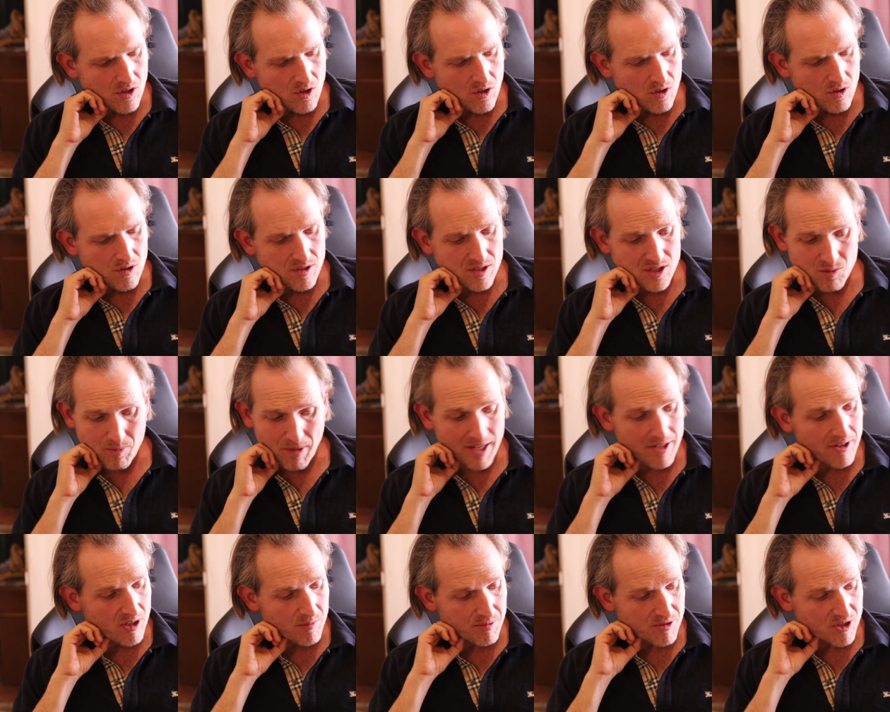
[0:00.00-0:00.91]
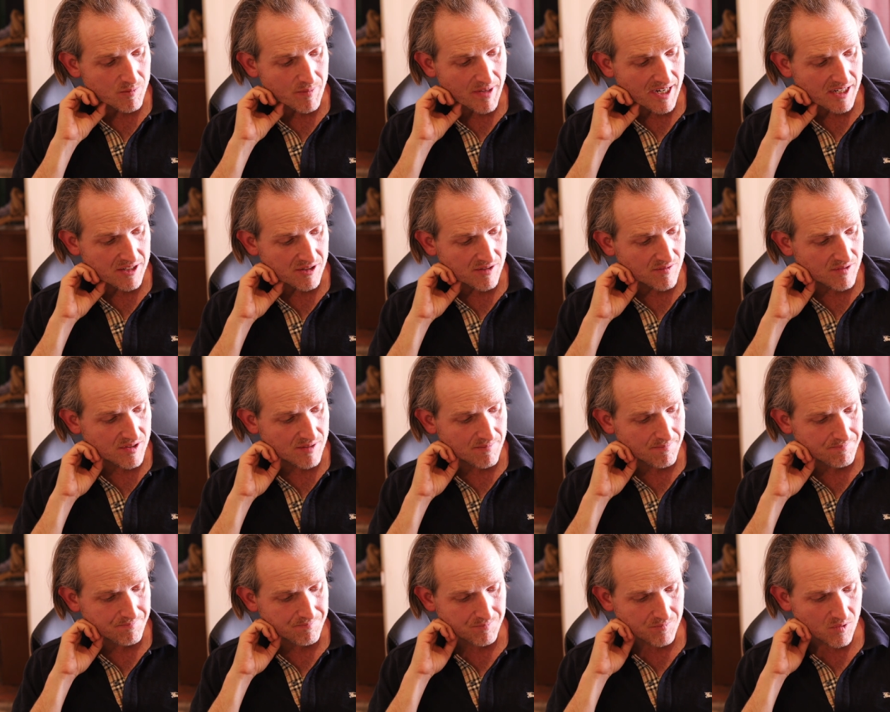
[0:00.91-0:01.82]
Despite our perspectives,
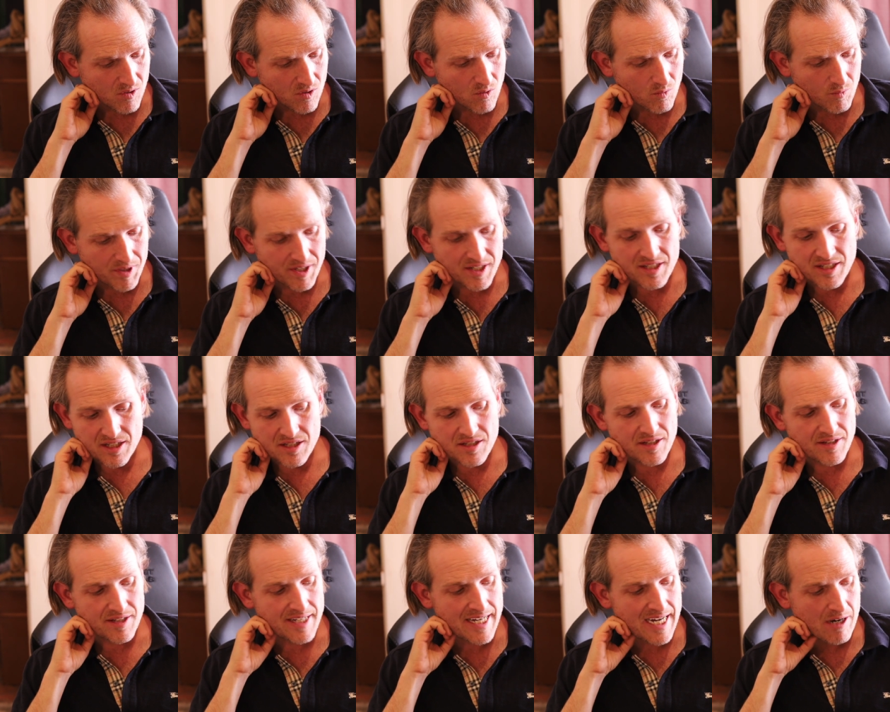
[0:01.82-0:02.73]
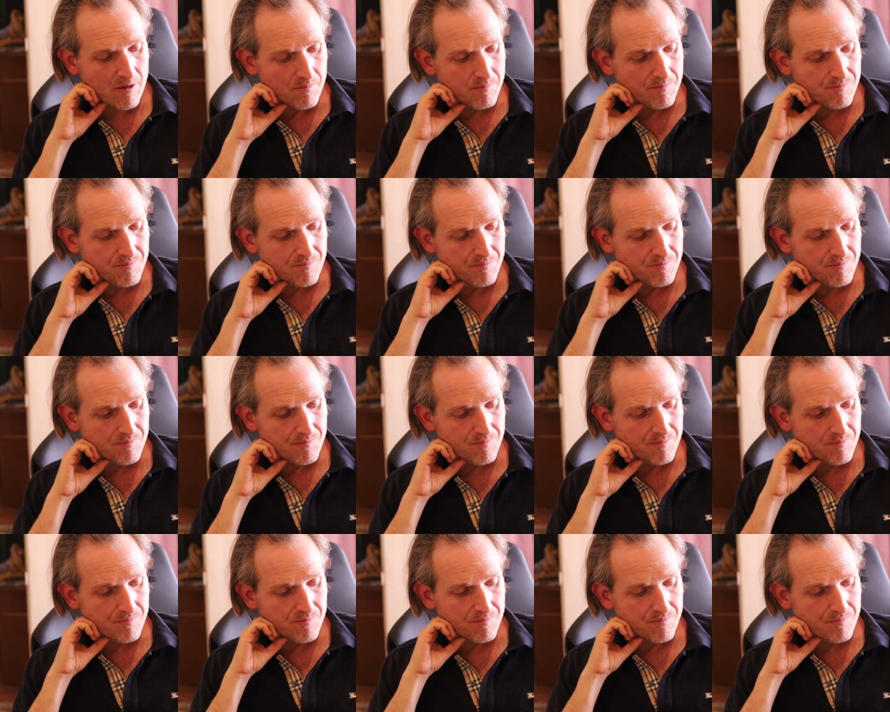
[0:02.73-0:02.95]
we exist in the now.